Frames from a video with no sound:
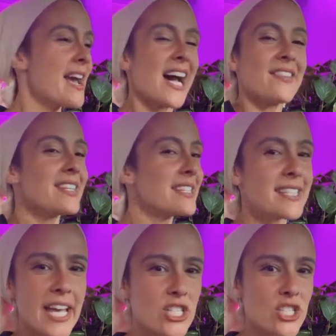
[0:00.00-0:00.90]
and the
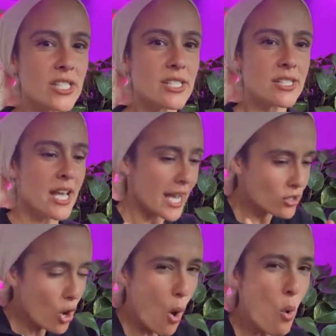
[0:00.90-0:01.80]
intentions
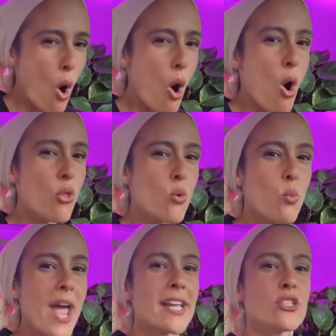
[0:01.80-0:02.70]
and go all the way